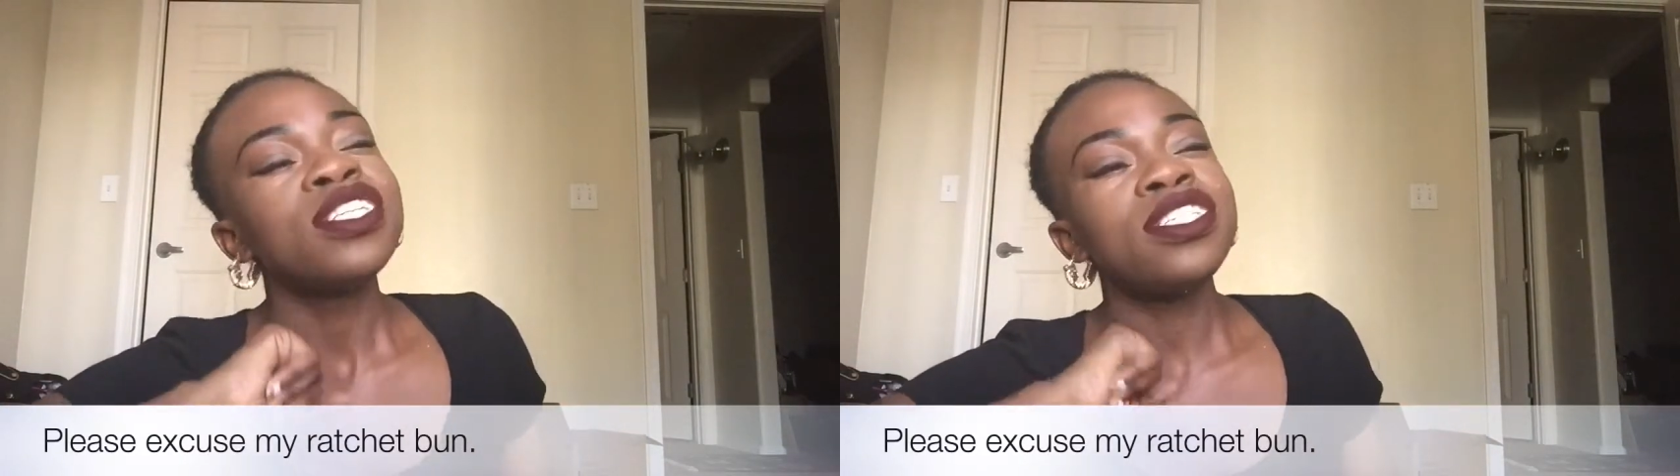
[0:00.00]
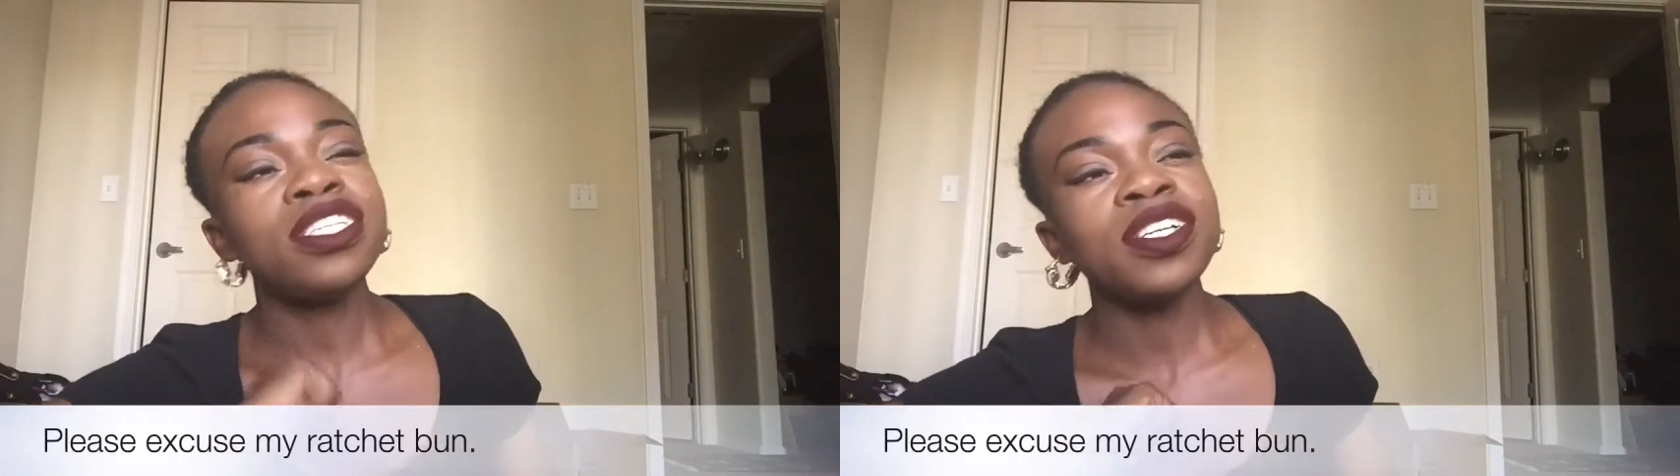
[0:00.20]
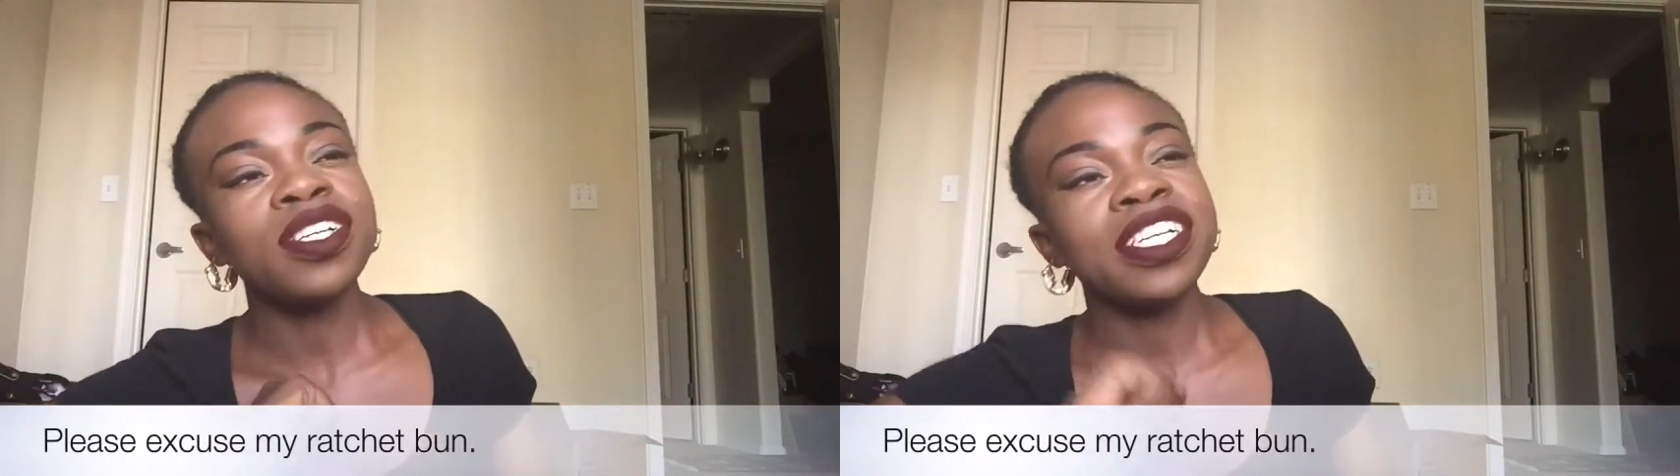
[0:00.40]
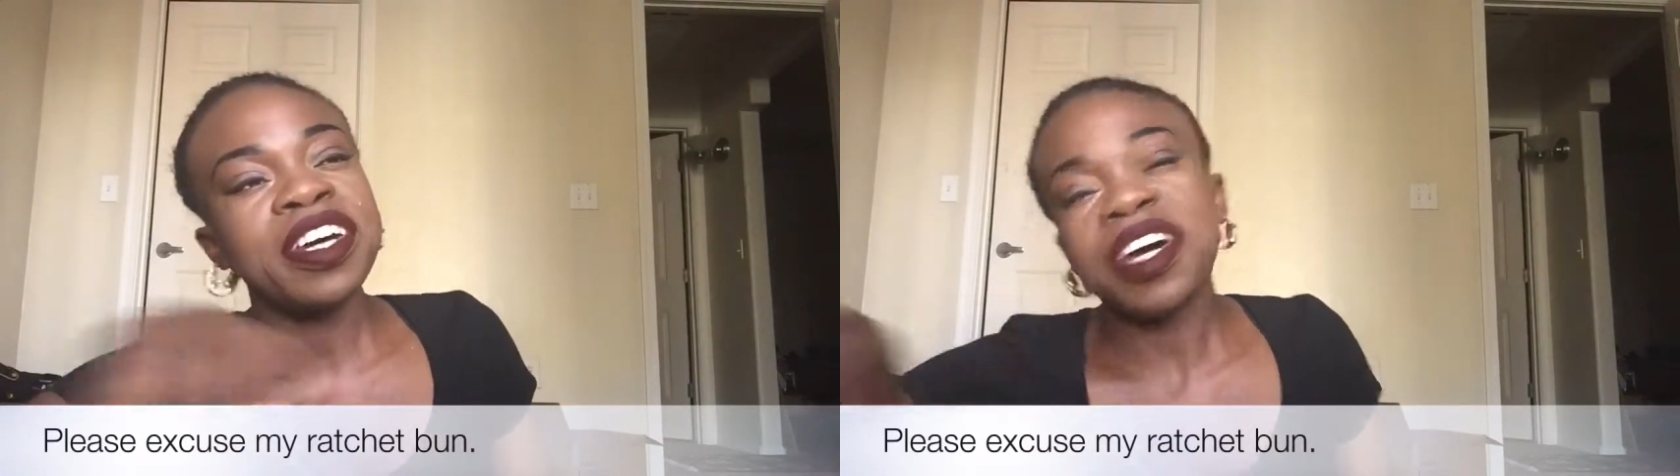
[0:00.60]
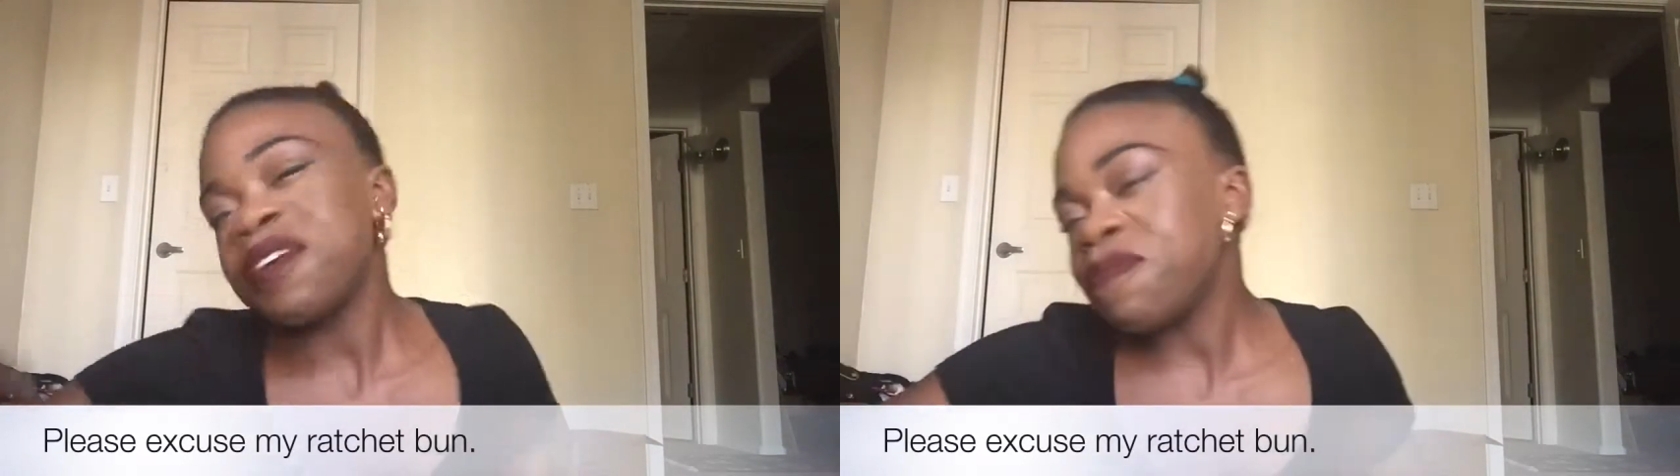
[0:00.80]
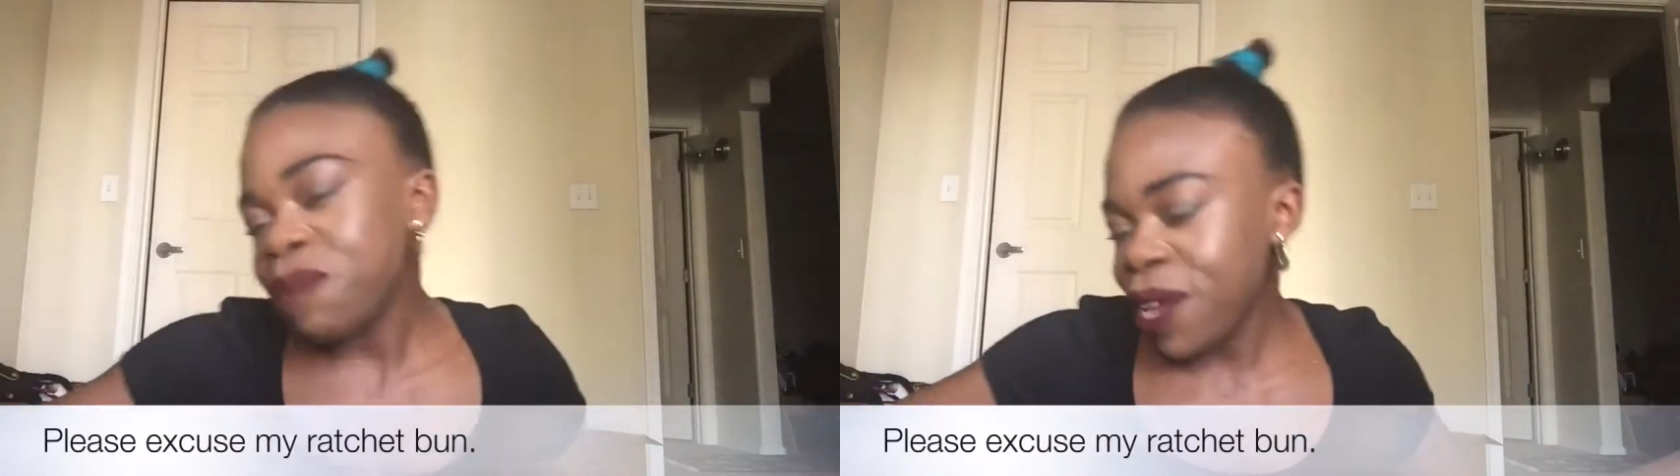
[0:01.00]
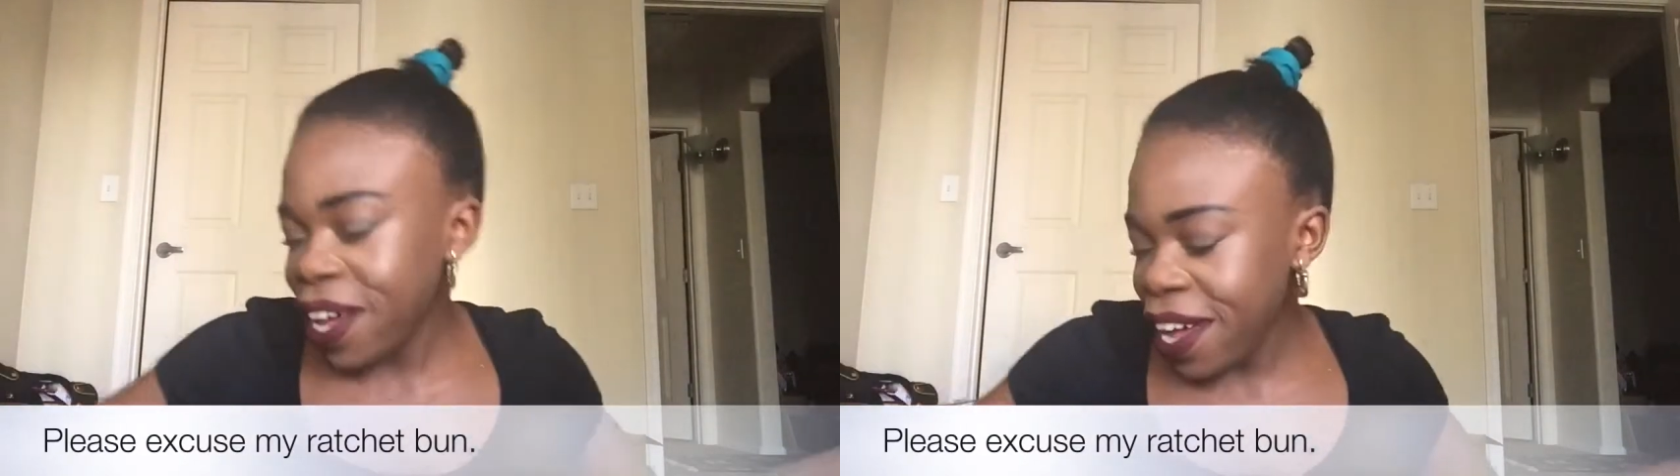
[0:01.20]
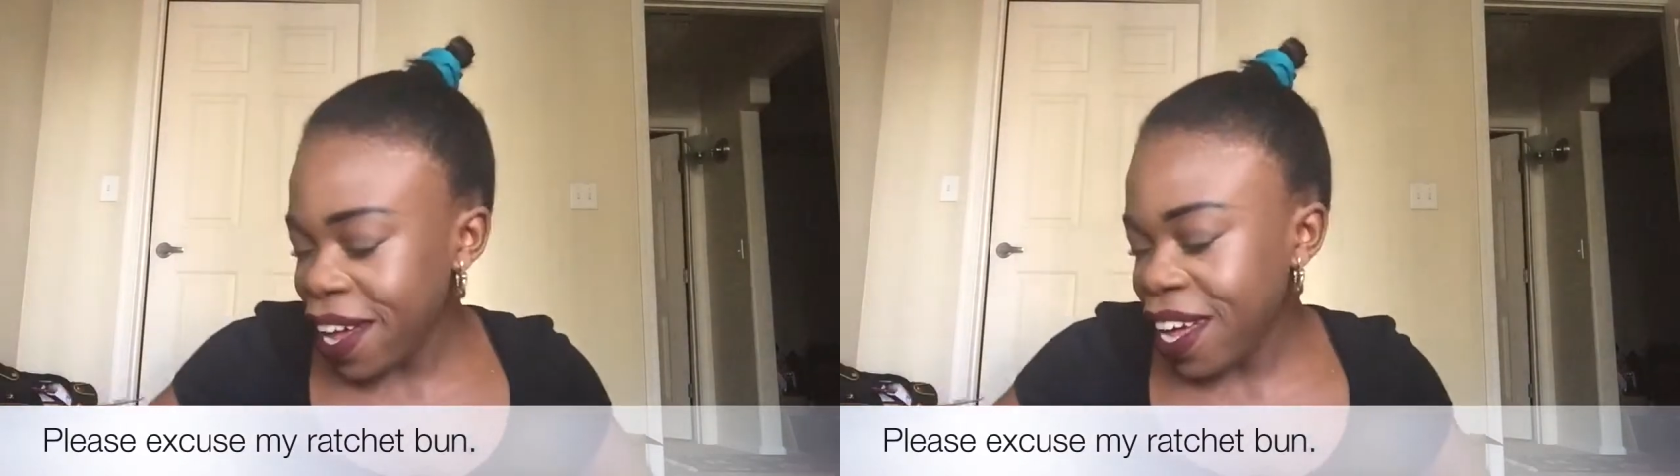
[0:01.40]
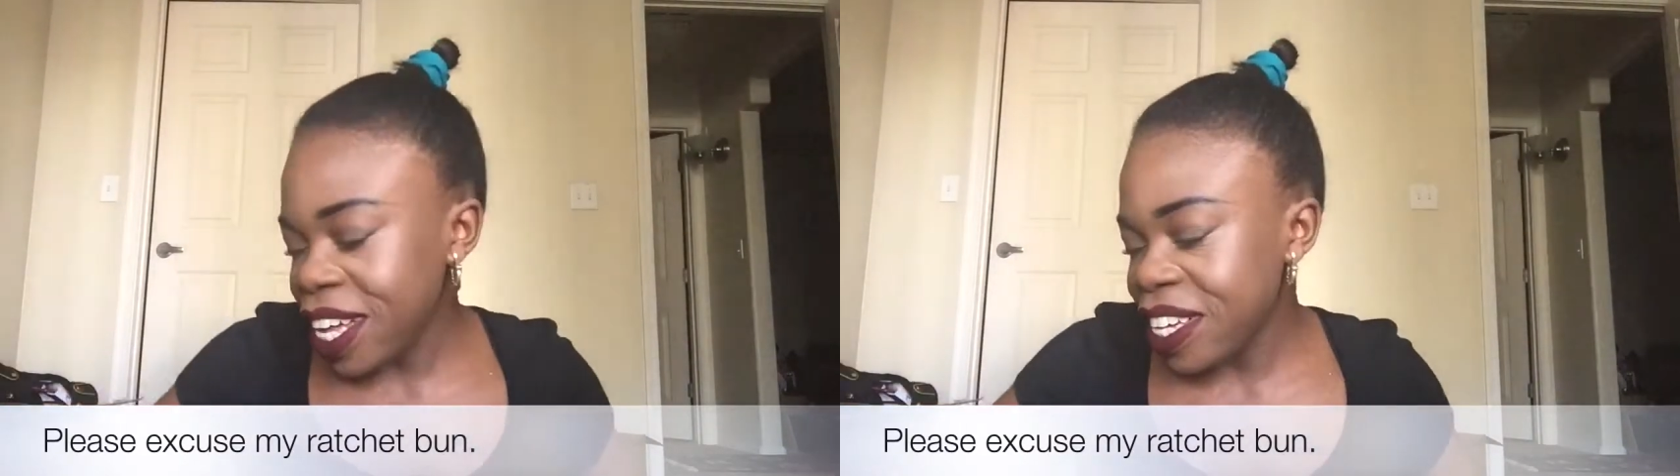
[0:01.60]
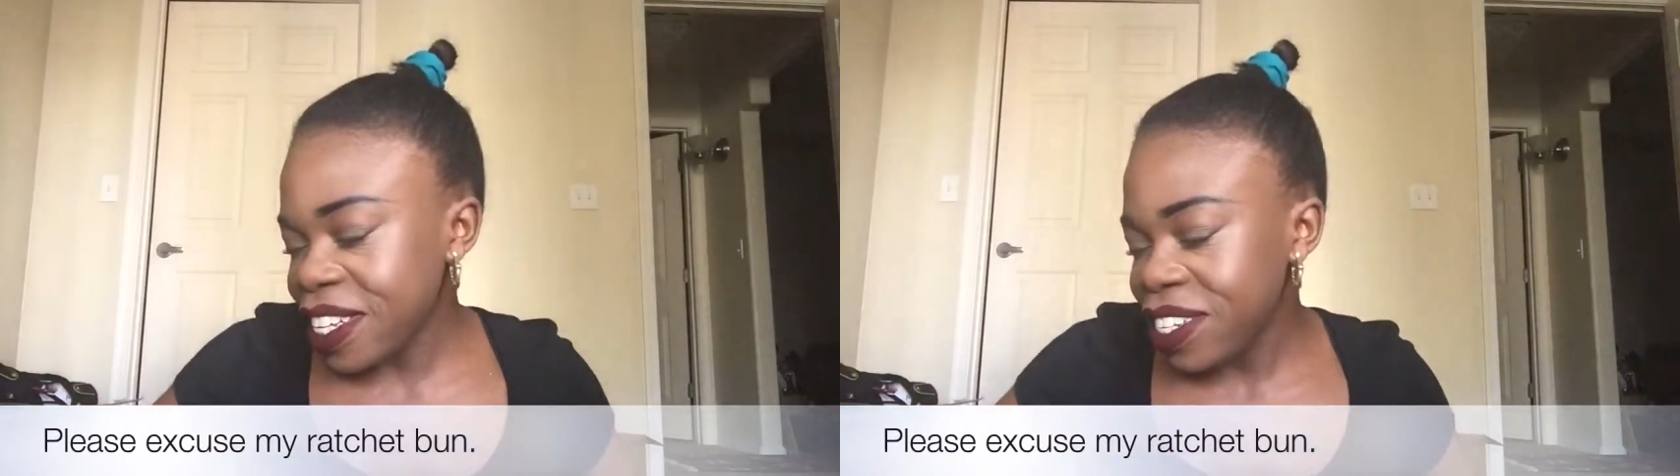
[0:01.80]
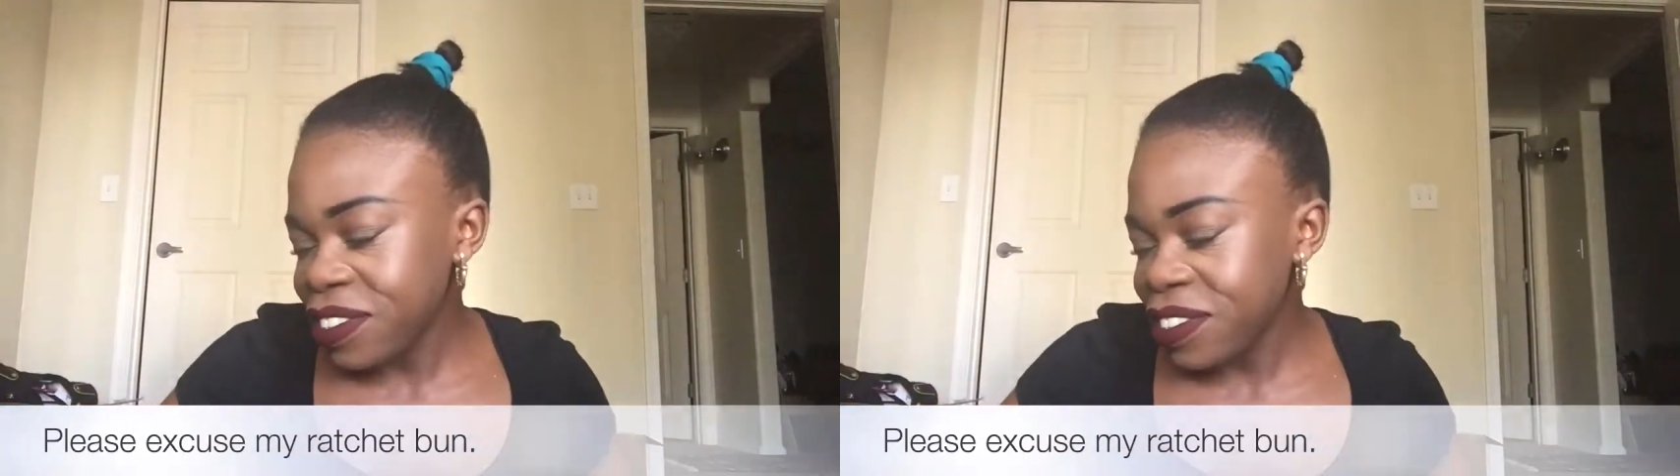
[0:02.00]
So now I'm back.